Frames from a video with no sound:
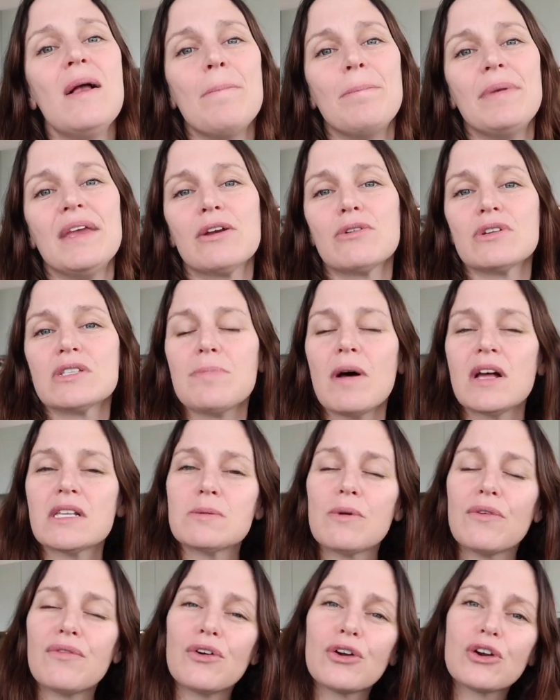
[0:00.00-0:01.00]
being
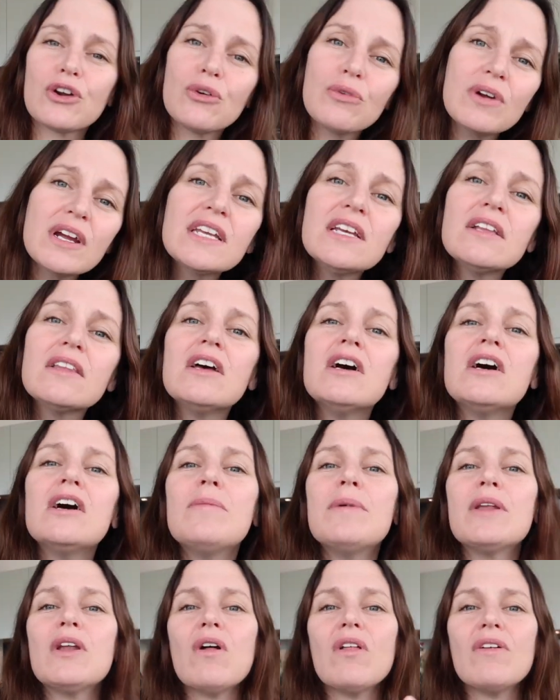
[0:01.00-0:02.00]
responsible for a
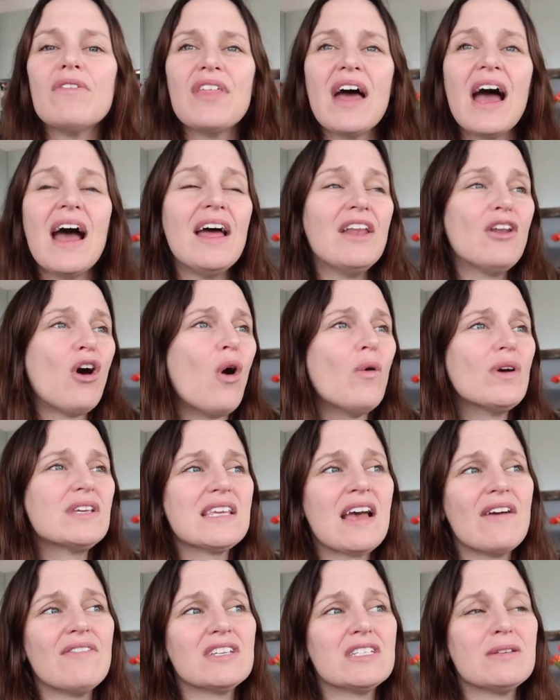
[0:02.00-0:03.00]
curriculum and all of that and always
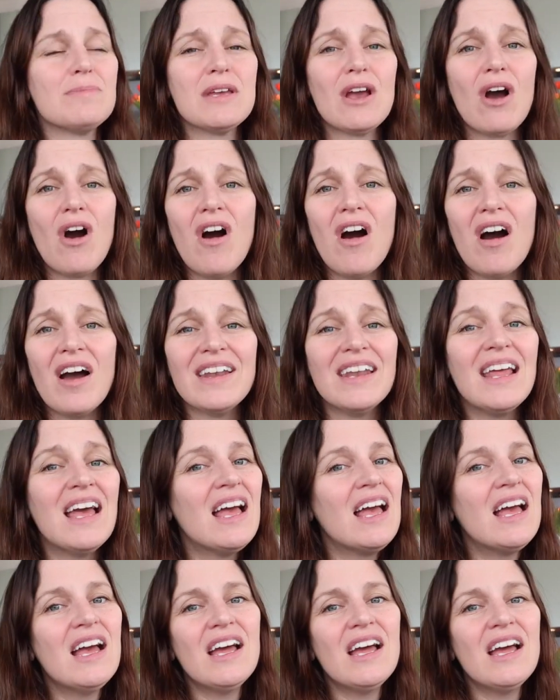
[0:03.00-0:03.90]
having to be on.